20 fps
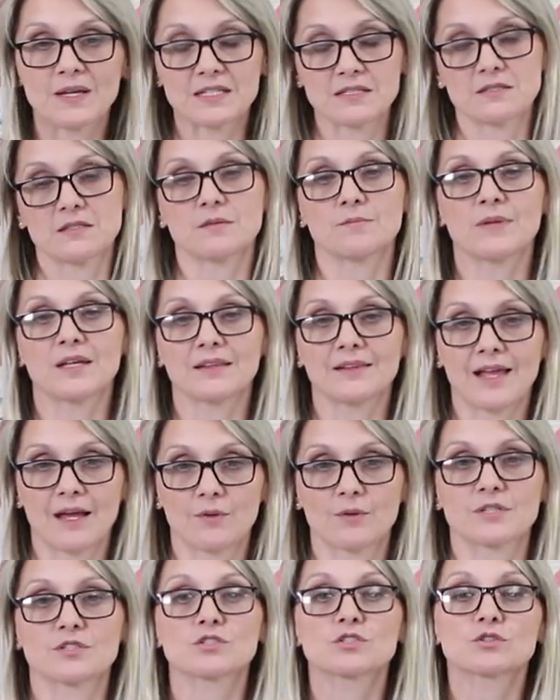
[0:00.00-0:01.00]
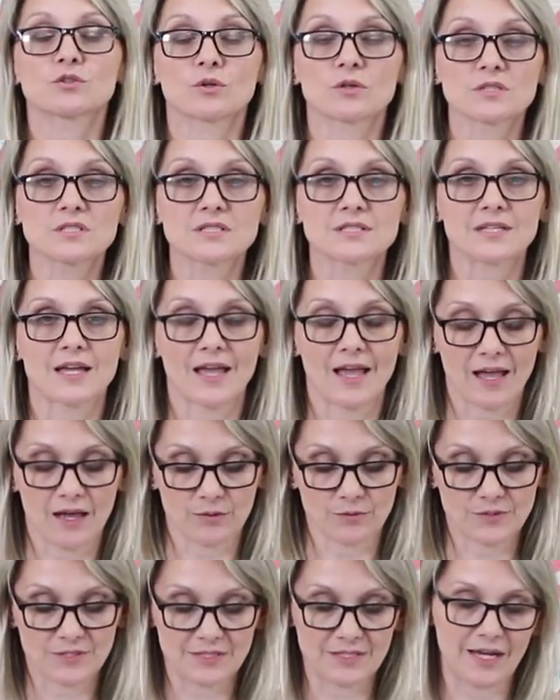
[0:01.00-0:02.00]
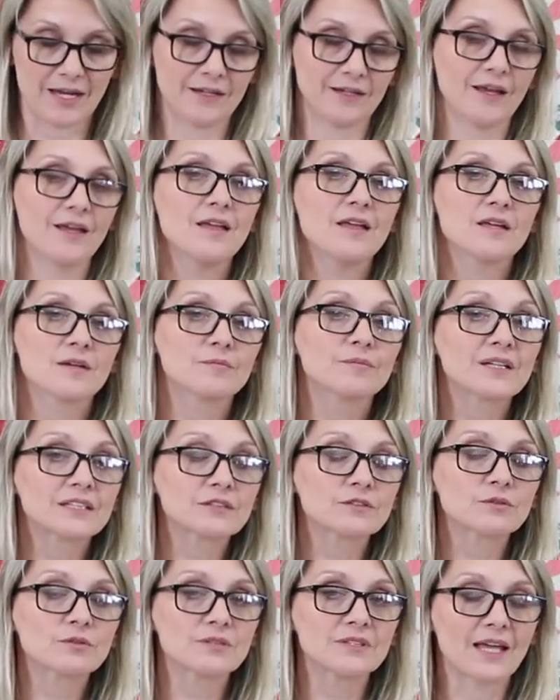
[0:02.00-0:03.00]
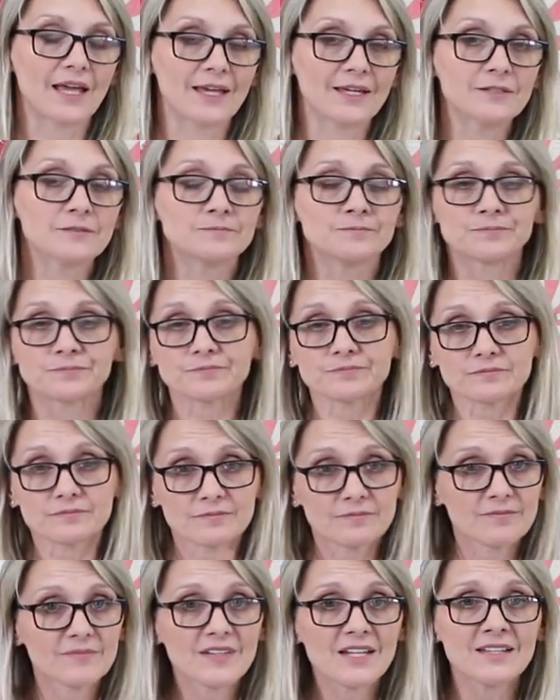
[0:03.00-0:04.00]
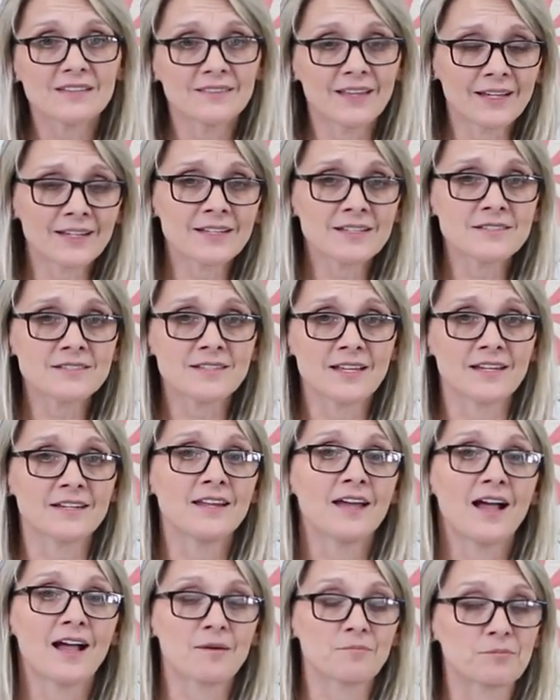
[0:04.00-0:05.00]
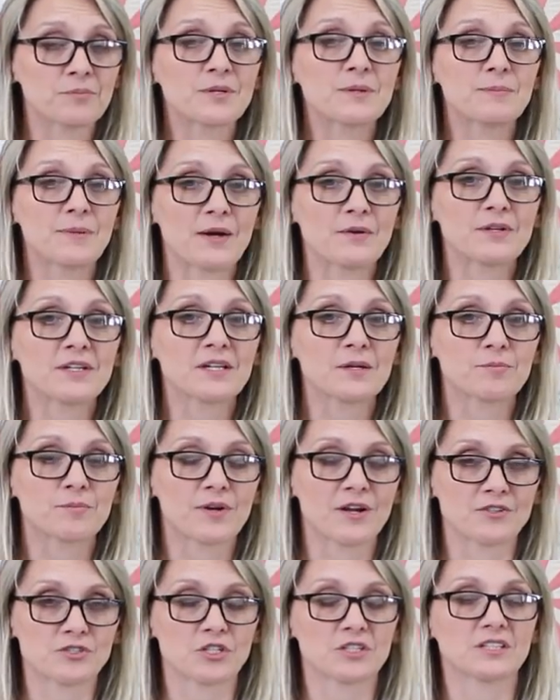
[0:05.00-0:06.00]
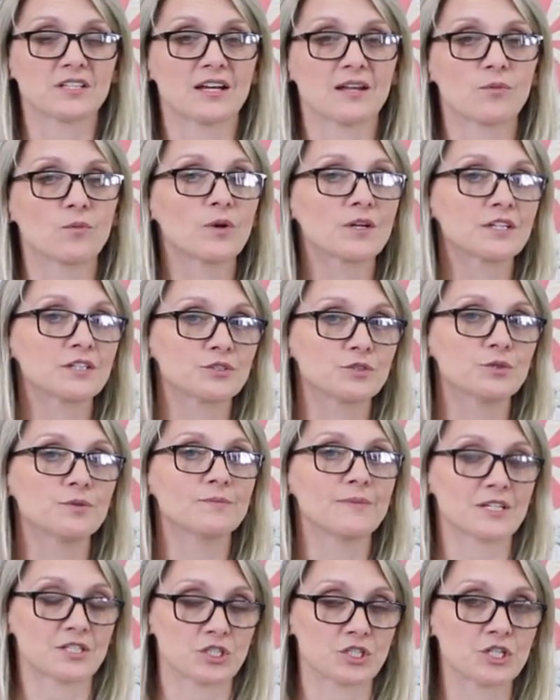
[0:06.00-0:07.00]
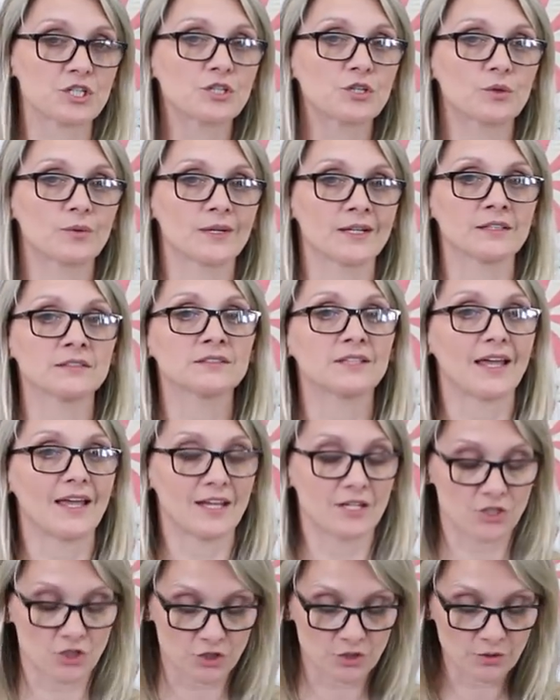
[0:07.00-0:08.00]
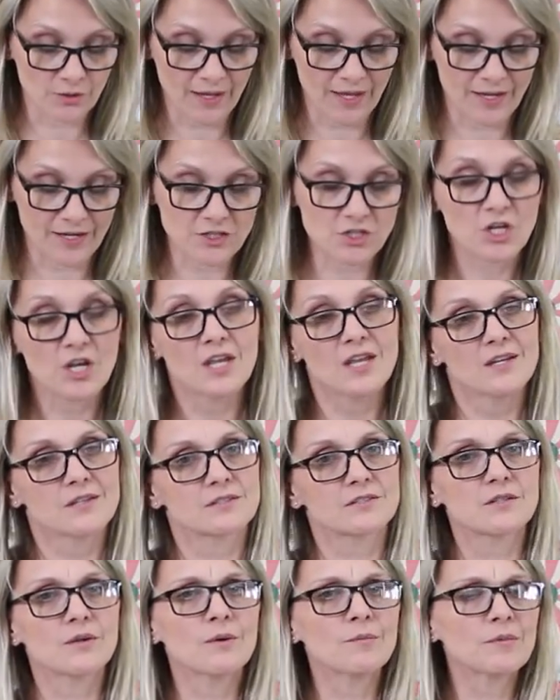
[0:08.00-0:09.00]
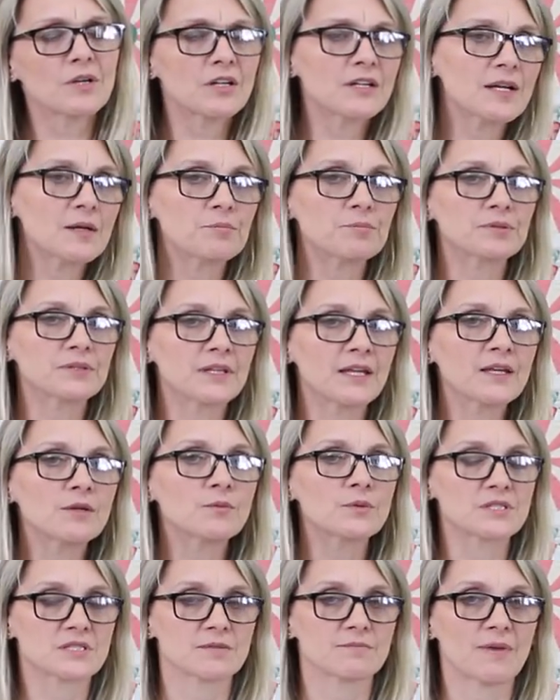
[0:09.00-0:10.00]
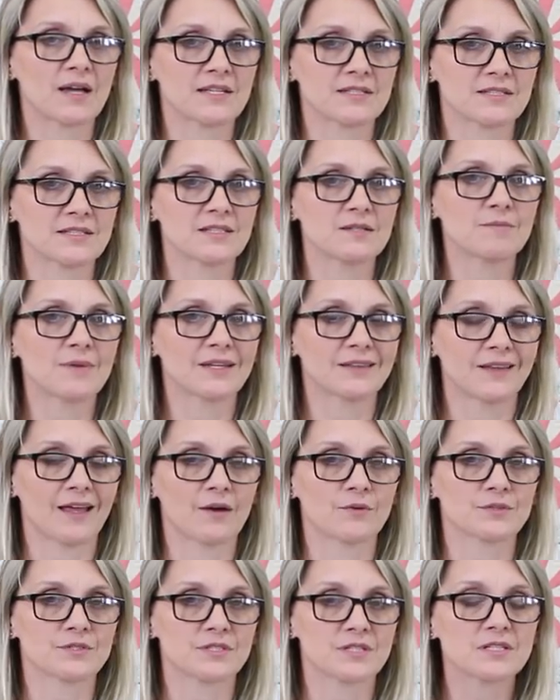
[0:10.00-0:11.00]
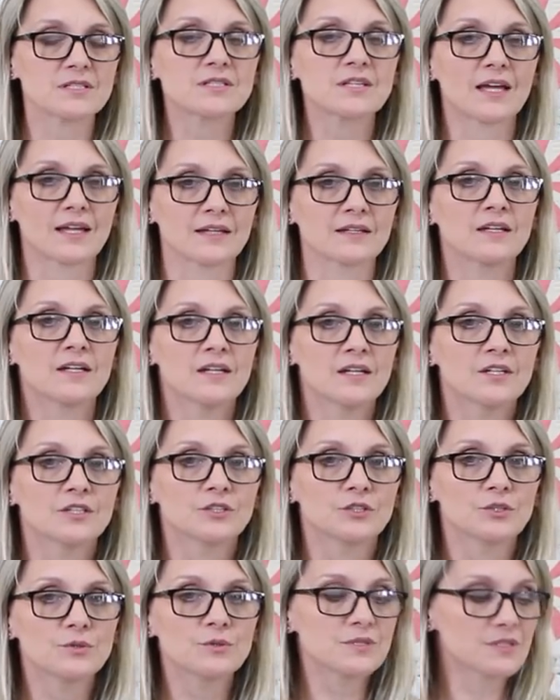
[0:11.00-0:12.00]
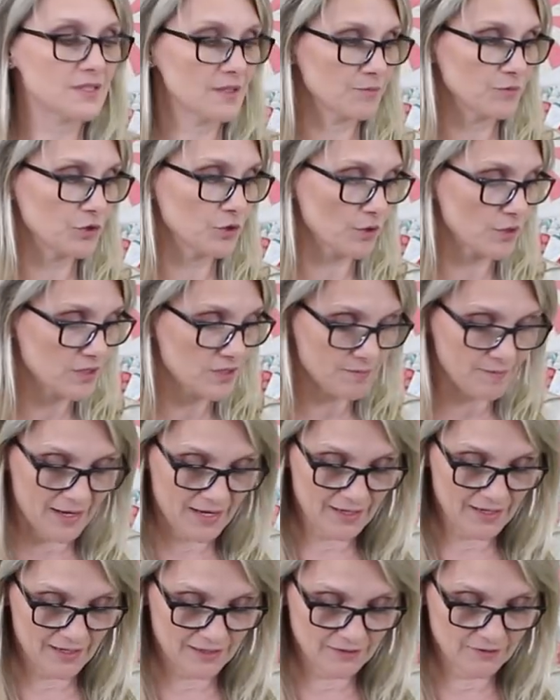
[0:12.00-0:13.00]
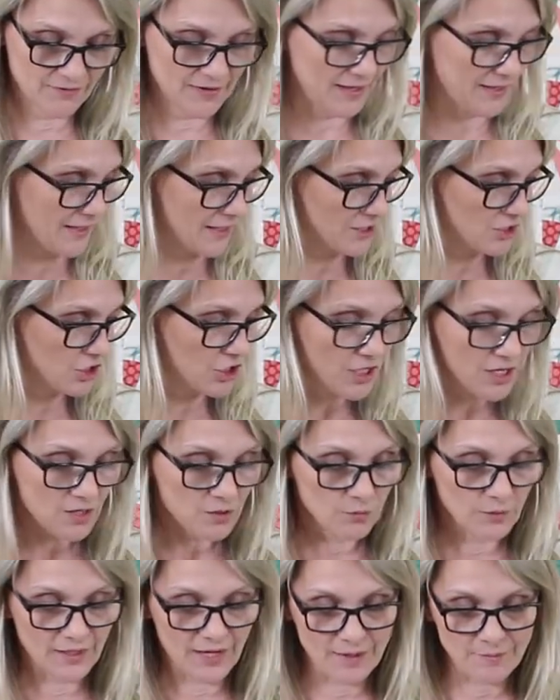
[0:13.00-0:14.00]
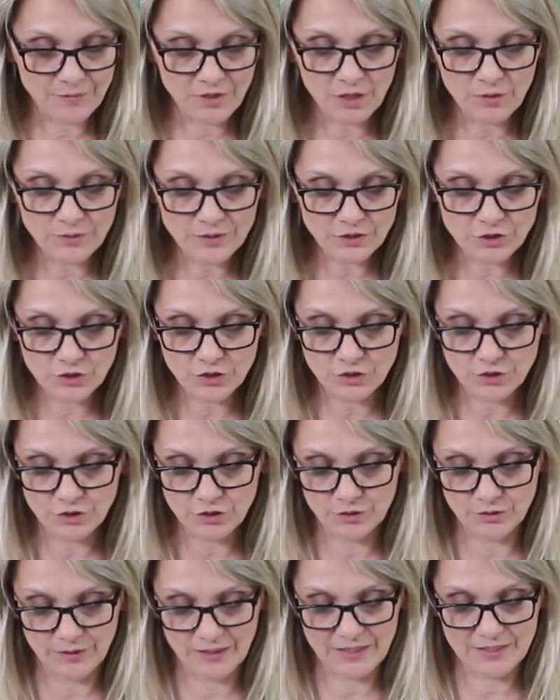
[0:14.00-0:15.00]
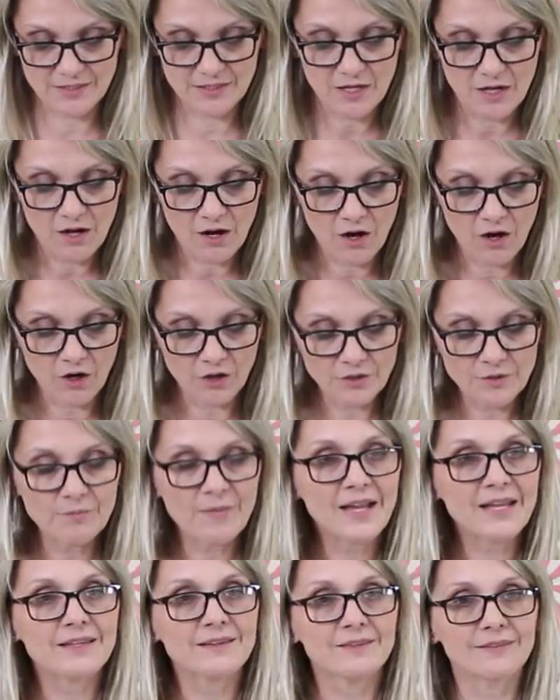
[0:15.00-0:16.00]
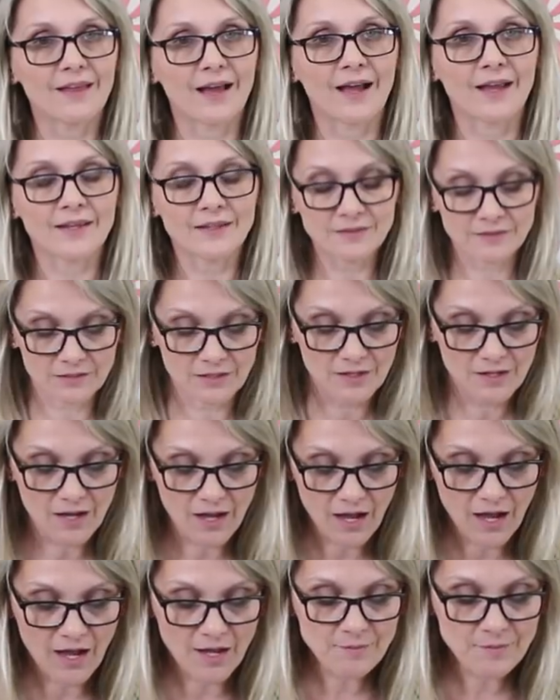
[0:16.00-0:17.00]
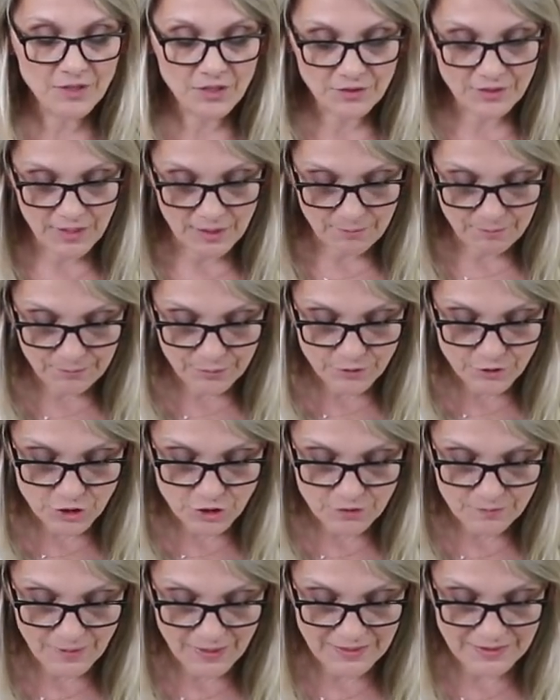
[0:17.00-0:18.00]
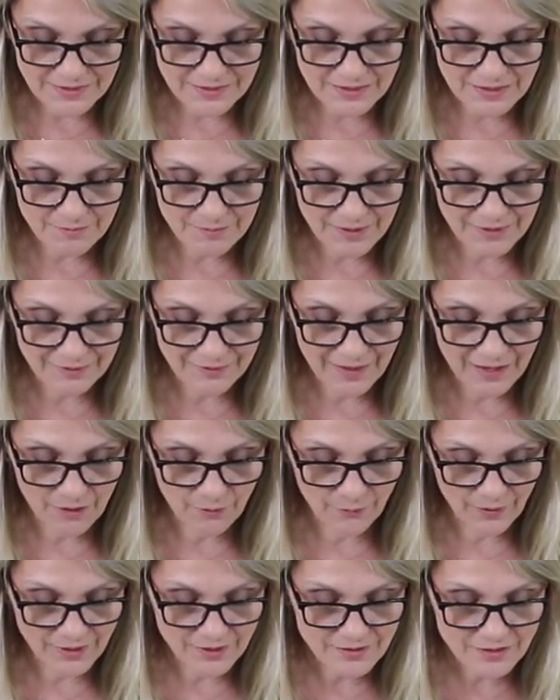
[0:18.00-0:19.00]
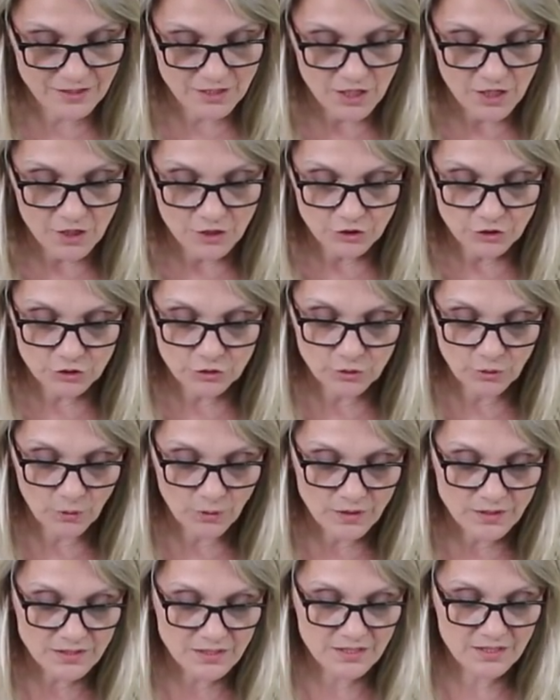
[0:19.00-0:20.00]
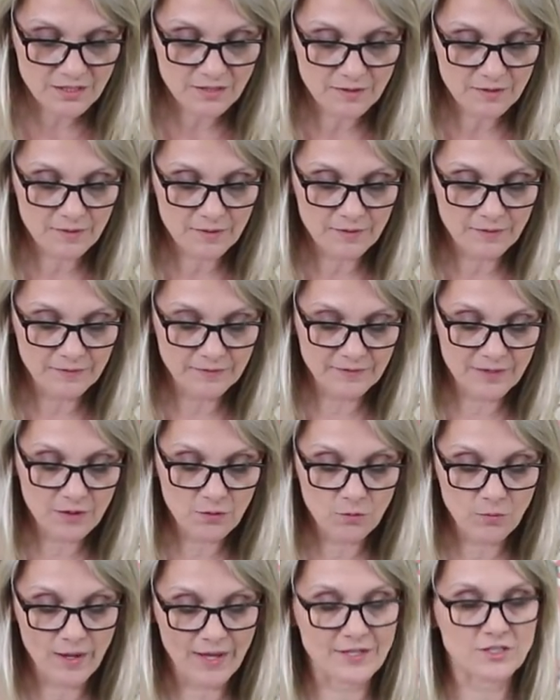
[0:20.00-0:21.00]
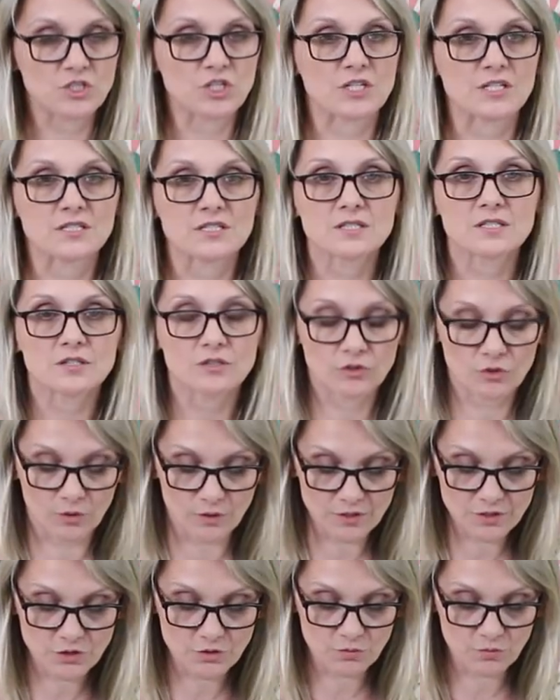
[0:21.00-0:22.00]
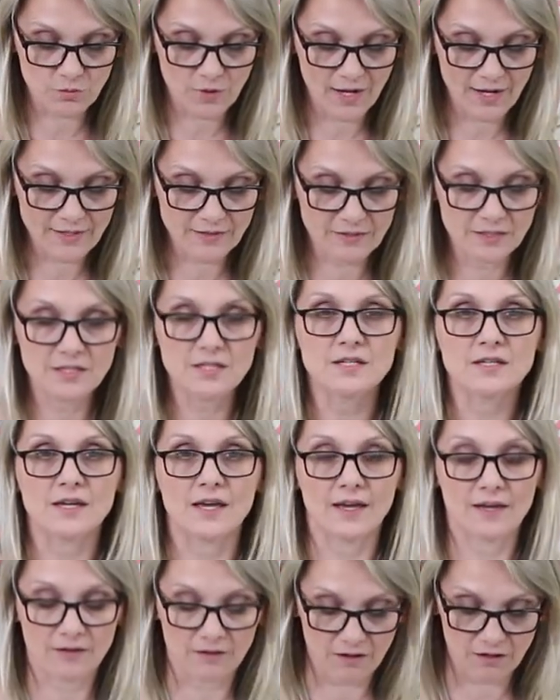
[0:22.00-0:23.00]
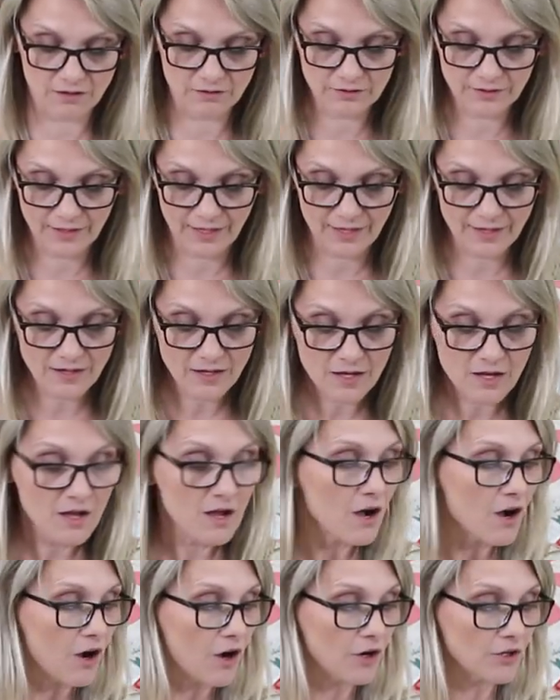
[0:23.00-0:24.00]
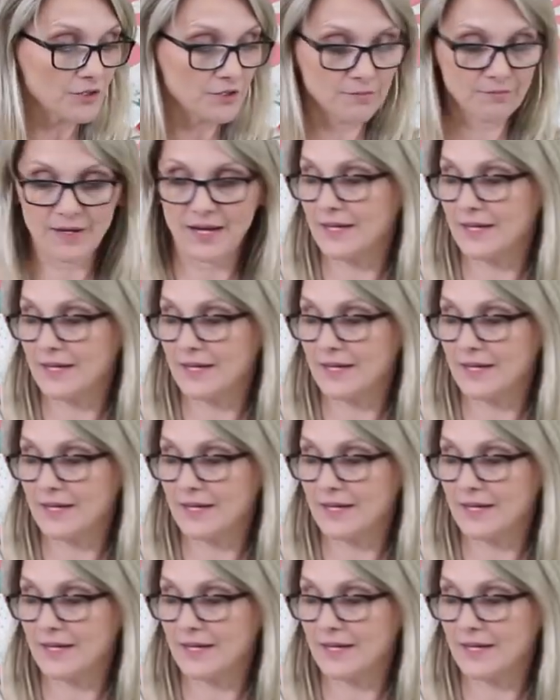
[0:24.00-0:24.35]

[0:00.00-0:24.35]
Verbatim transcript: my seam allowance towards the outside. But today like I said, I'm preparing a project that I want to do machine quilt edge to edge. So I'm going to play with my seam allowances and use them towards my advantage. What I'm going to do is on my light, I'm going to push my seam allowance towards the wedges, towards right here, okay? On